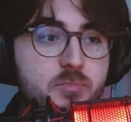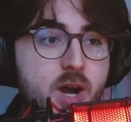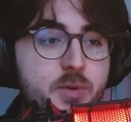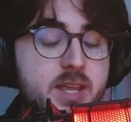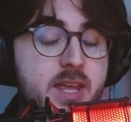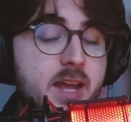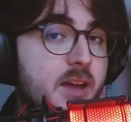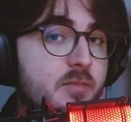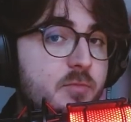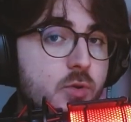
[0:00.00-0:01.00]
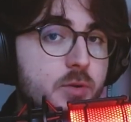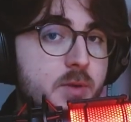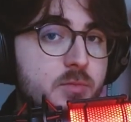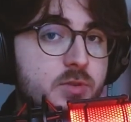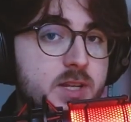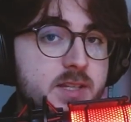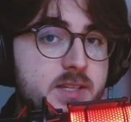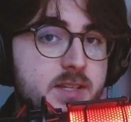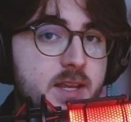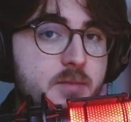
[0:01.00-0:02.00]
why we can not have more
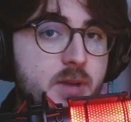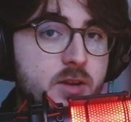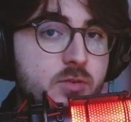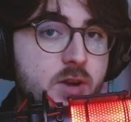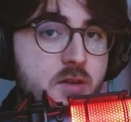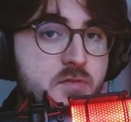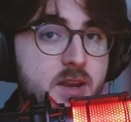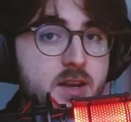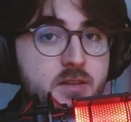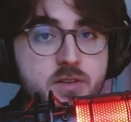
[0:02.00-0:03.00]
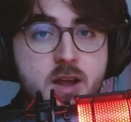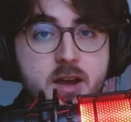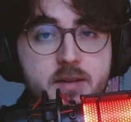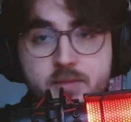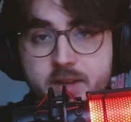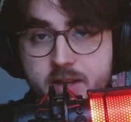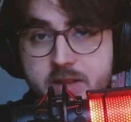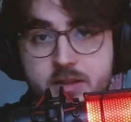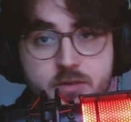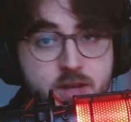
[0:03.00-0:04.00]
memories in Minecraft and if not
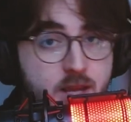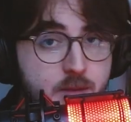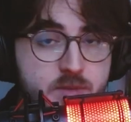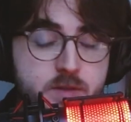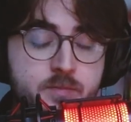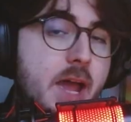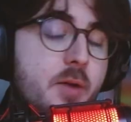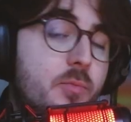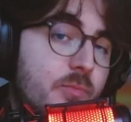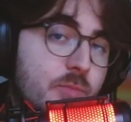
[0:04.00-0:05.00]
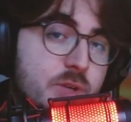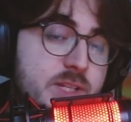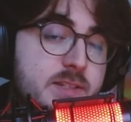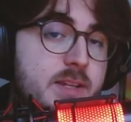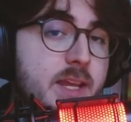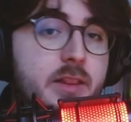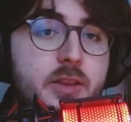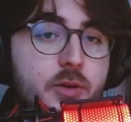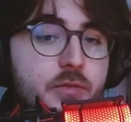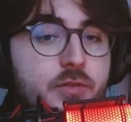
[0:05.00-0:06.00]
in other games. That was
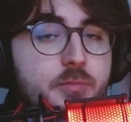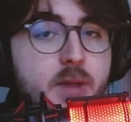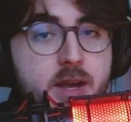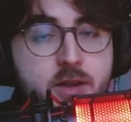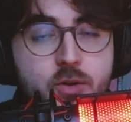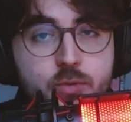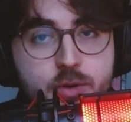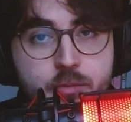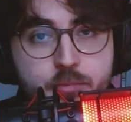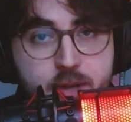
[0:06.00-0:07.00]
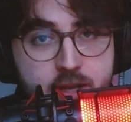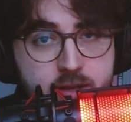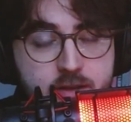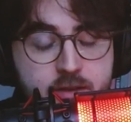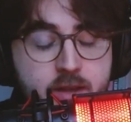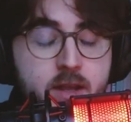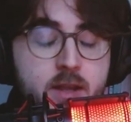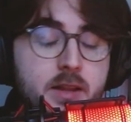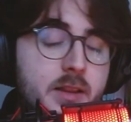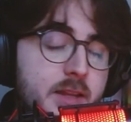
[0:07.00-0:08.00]
it though for my own opinion.
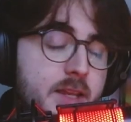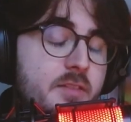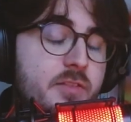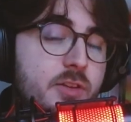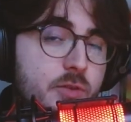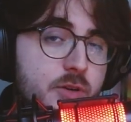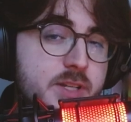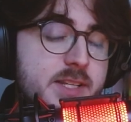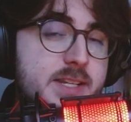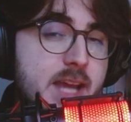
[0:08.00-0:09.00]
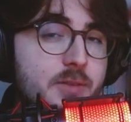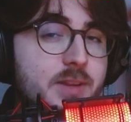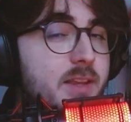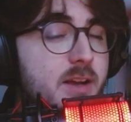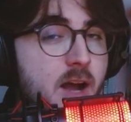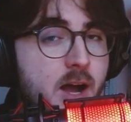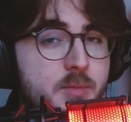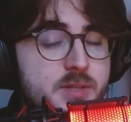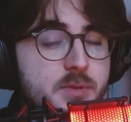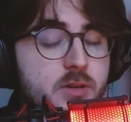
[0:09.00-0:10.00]
Leave yours down in the
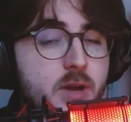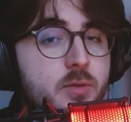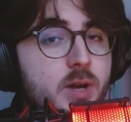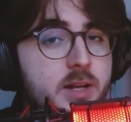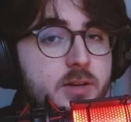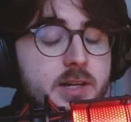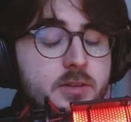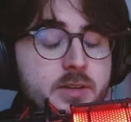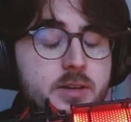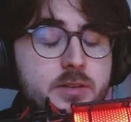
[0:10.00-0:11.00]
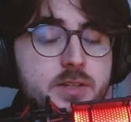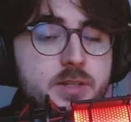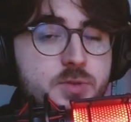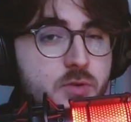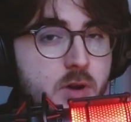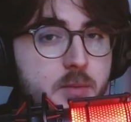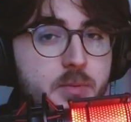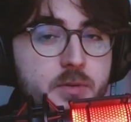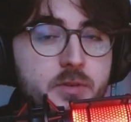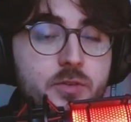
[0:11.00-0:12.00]
comments below and while you're down there,
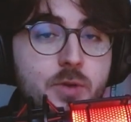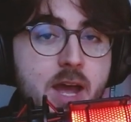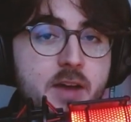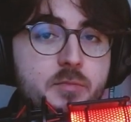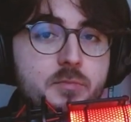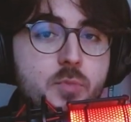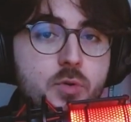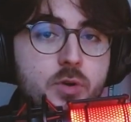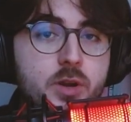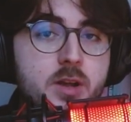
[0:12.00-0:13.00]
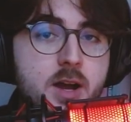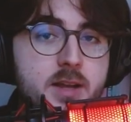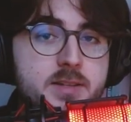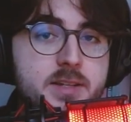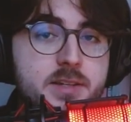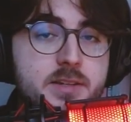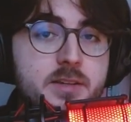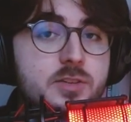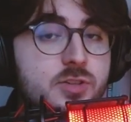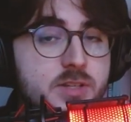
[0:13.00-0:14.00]
subscribe to have more content
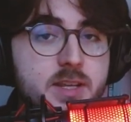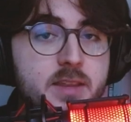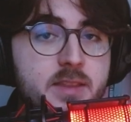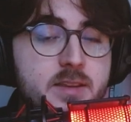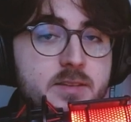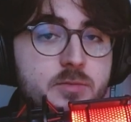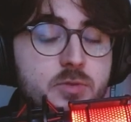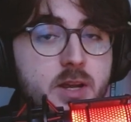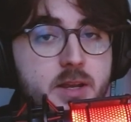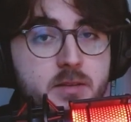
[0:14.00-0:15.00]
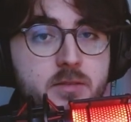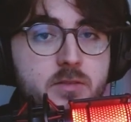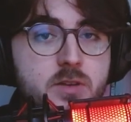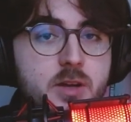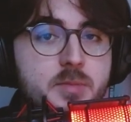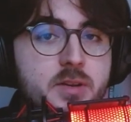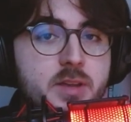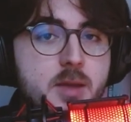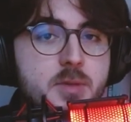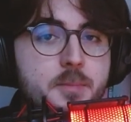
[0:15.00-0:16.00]
just like this where I talk
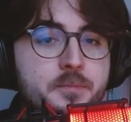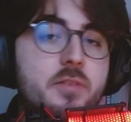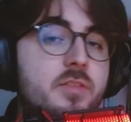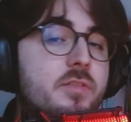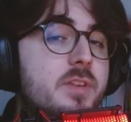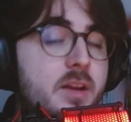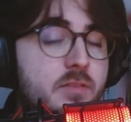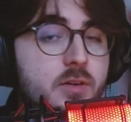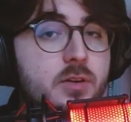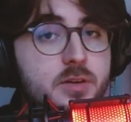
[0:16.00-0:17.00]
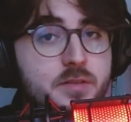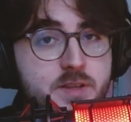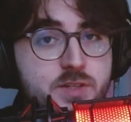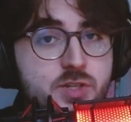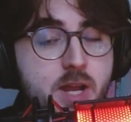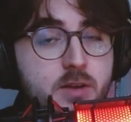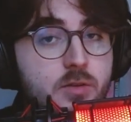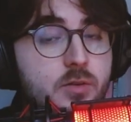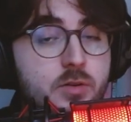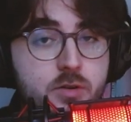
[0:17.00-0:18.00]
about gaming. Now, if you've never heard of this
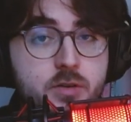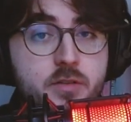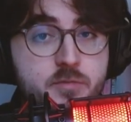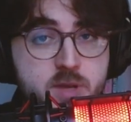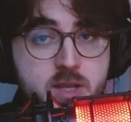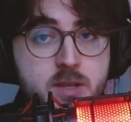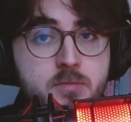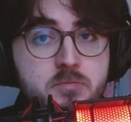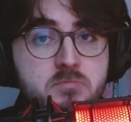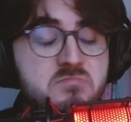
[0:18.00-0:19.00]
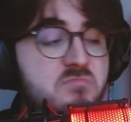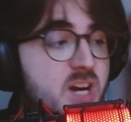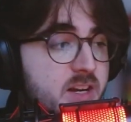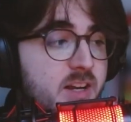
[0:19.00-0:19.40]
channel or of me, why